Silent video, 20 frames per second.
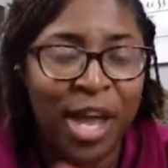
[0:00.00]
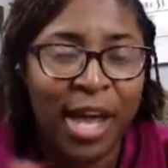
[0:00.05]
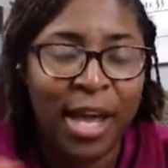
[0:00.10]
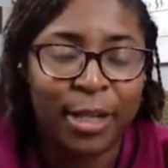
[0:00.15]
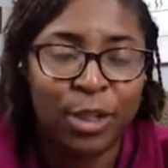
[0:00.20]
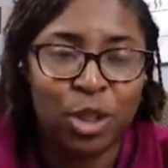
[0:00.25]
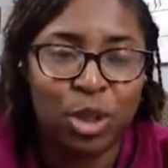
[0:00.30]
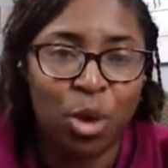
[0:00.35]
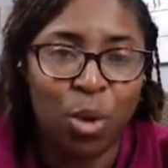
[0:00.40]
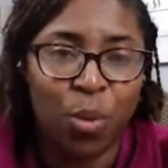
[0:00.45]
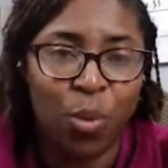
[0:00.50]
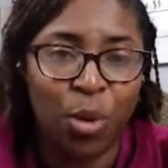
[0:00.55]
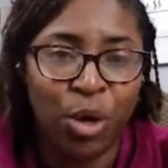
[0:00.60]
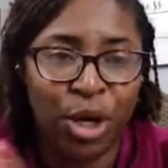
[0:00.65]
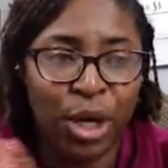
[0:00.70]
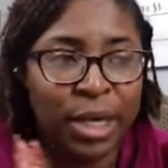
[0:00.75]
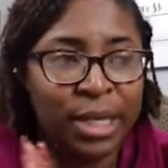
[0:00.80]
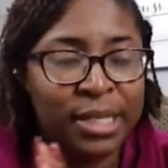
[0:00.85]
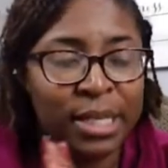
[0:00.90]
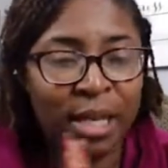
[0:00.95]
And so we're
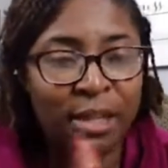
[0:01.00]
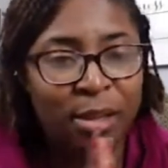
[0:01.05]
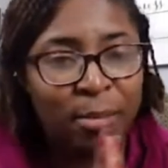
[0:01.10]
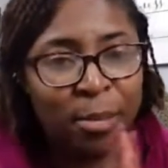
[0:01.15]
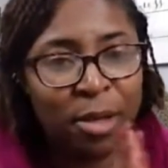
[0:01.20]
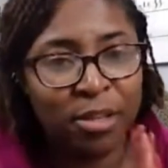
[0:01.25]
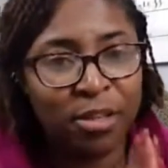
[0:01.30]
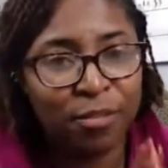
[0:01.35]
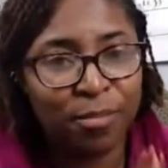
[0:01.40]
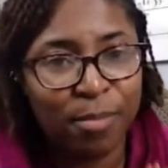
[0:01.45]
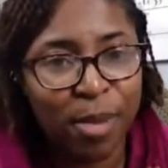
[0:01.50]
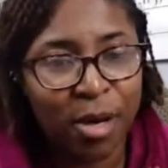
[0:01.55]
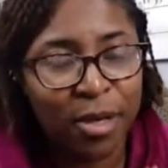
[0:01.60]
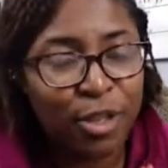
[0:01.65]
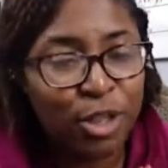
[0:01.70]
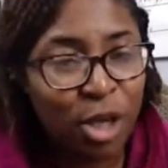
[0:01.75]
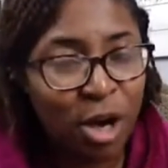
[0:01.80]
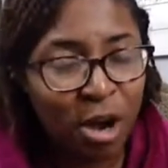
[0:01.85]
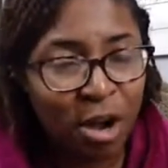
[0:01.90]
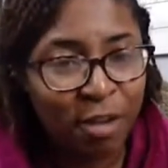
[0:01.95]
going to take the month of
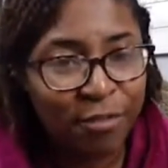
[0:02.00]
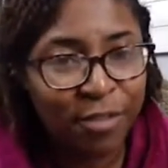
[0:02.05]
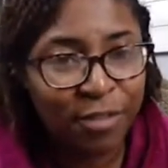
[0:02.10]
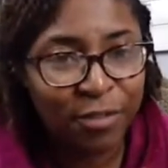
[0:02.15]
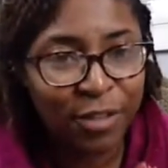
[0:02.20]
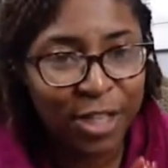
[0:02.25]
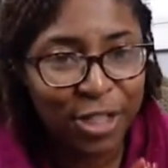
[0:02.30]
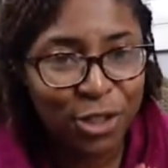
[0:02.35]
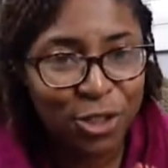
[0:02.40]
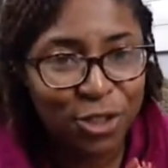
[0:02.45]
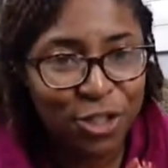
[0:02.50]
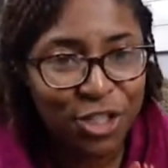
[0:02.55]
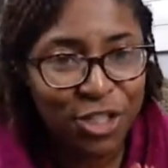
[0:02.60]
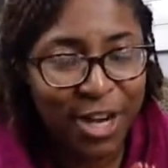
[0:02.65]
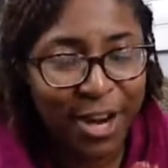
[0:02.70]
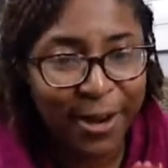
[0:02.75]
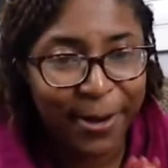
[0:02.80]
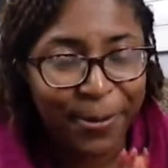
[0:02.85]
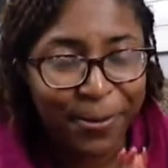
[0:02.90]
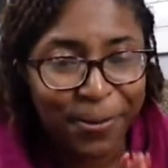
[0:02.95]
March off of Get Your
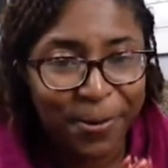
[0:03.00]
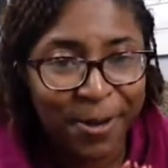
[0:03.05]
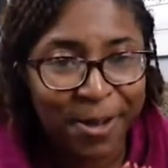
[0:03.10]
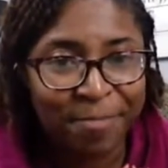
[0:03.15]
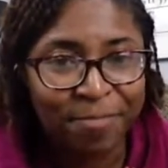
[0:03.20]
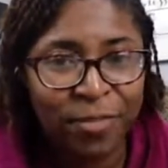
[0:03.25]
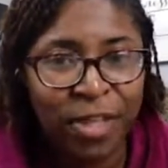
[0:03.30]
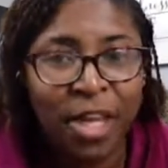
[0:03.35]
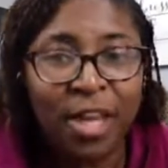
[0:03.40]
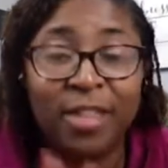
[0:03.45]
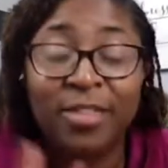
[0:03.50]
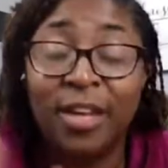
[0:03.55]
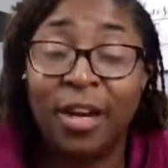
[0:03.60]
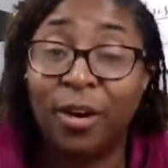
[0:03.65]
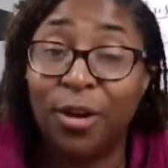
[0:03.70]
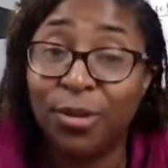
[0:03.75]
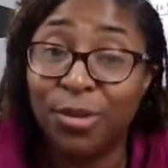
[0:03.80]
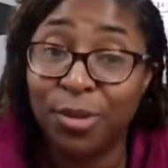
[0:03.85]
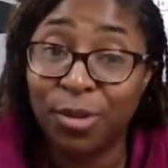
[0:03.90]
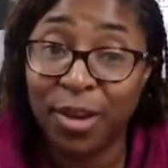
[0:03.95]
Shine On. That
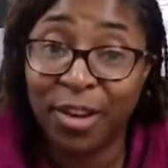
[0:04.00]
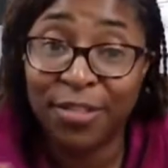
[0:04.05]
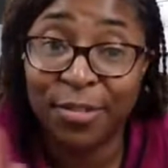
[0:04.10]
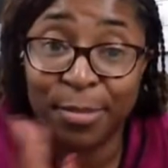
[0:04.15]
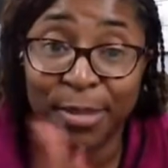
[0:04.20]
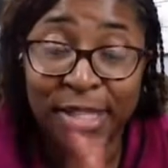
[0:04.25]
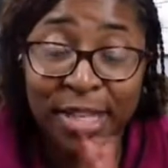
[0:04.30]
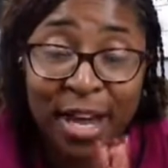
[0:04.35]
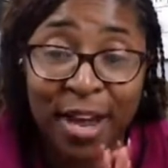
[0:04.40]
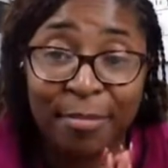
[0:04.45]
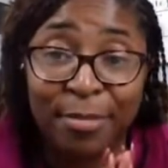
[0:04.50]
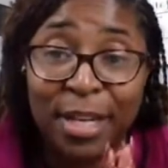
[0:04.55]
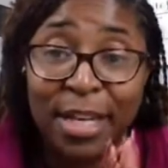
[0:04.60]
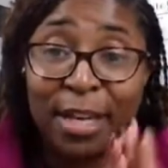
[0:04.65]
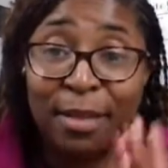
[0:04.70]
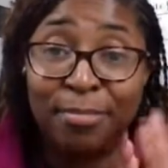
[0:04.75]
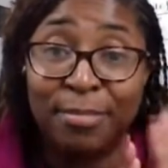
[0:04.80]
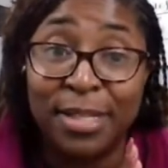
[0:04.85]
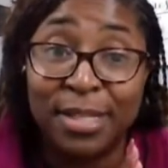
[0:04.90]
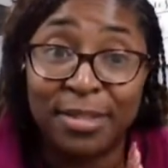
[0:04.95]
also gives me time to
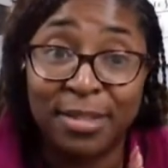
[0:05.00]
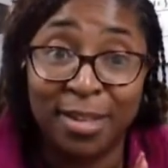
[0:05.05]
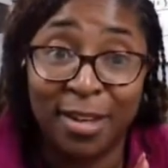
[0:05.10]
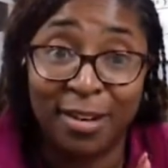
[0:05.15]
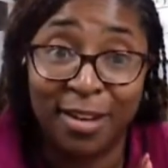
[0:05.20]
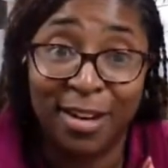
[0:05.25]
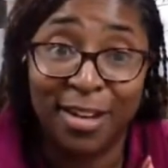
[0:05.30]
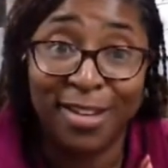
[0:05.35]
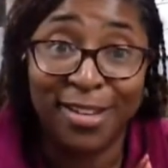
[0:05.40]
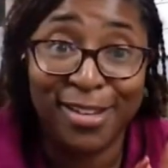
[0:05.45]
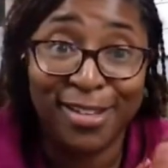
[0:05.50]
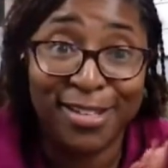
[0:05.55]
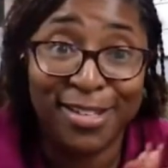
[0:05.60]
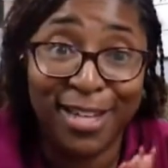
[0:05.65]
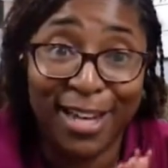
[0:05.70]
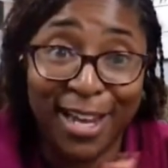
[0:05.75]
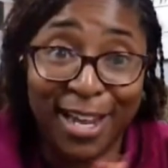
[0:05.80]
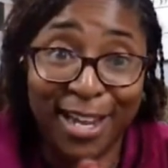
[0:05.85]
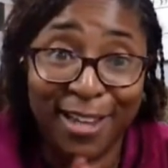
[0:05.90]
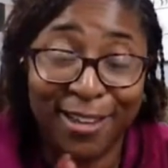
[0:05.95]
get Miss Sydney
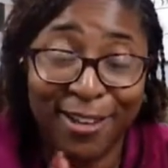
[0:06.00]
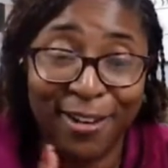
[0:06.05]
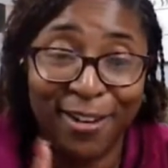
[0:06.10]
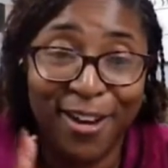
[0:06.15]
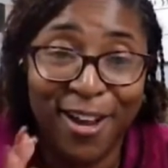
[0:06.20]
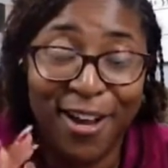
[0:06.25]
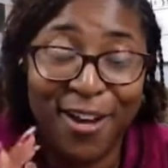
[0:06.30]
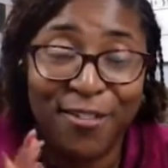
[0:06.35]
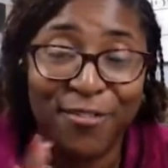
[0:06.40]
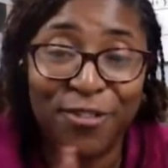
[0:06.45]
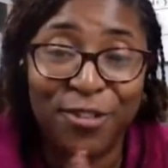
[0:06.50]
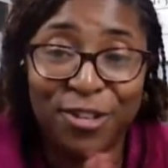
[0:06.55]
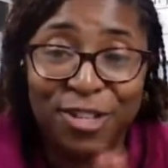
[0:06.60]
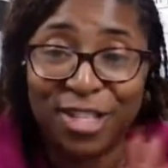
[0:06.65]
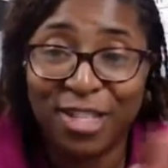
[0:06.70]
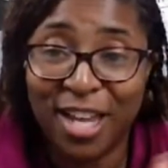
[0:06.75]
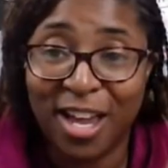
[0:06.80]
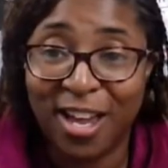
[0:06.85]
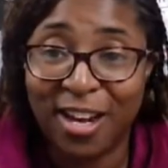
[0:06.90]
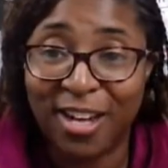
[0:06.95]
together for
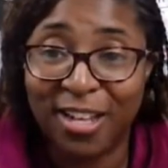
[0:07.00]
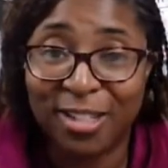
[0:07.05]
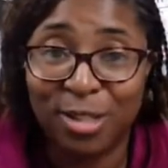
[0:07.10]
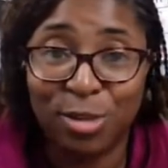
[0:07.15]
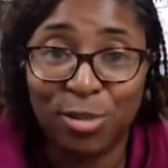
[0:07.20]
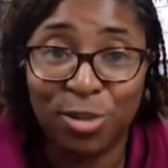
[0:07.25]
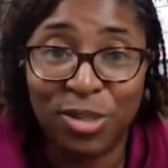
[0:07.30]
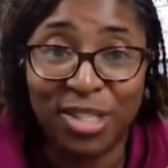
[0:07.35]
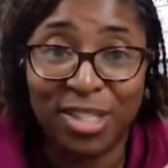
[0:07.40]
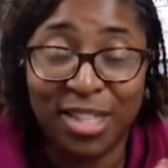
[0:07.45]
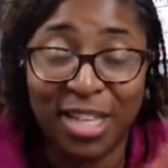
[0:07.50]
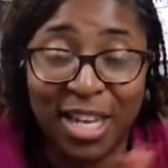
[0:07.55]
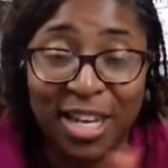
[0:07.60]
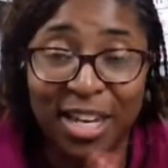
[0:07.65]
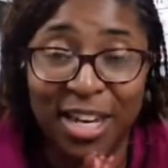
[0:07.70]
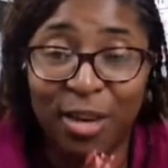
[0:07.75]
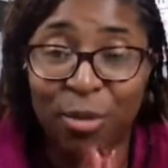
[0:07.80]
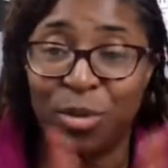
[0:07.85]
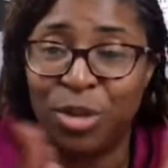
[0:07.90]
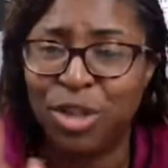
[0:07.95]
Sonics with
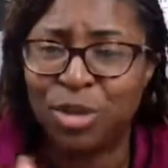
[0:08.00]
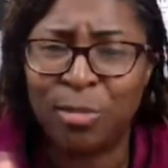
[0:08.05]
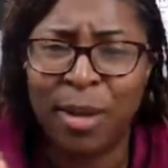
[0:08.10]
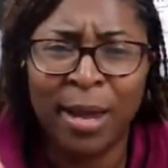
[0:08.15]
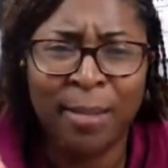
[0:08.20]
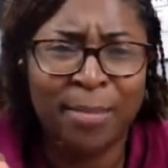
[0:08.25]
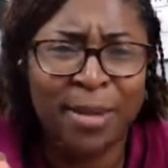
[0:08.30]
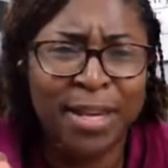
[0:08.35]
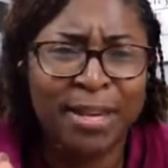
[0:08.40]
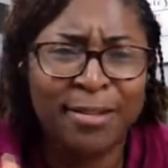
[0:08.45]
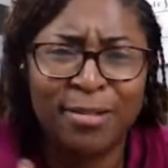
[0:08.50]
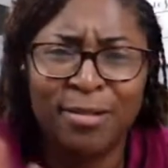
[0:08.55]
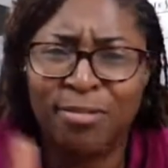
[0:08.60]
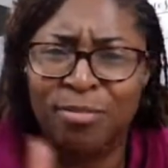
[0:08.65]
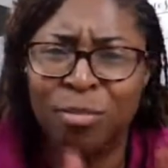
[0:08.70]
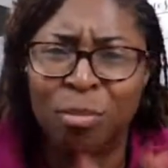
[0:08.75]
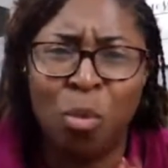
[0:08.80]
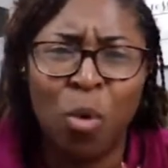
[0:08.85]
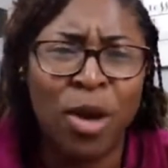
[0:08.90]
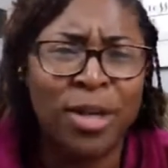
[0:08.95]
Sydney, which may be
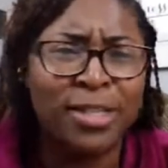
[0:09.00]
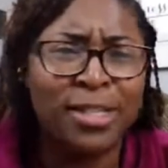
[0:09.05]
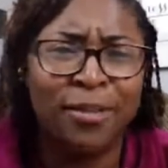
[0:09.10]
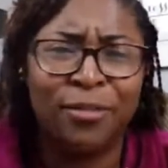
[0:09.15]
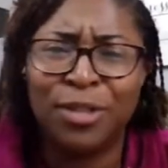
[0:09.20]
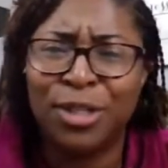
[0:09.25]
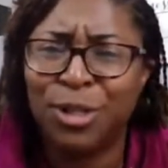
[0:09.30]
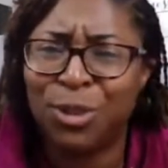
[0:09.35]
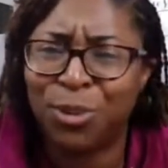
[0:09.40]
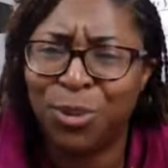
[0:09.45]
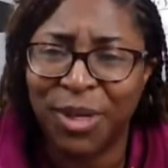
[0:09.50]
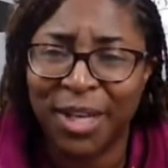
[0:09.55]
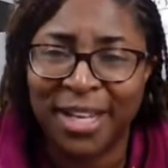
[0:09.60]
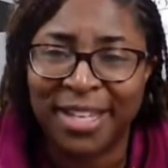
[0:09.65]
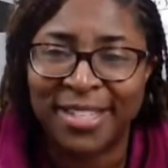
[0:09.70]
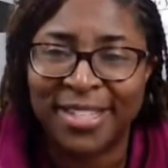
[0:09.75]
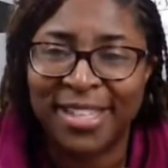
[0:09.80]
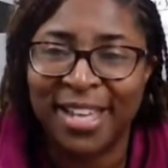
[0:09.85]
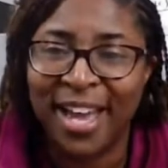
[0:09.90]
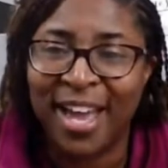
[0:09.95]
once every 2
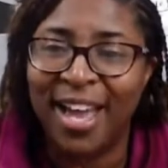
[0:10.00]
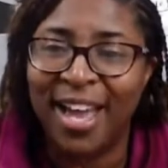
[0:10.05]
weeks.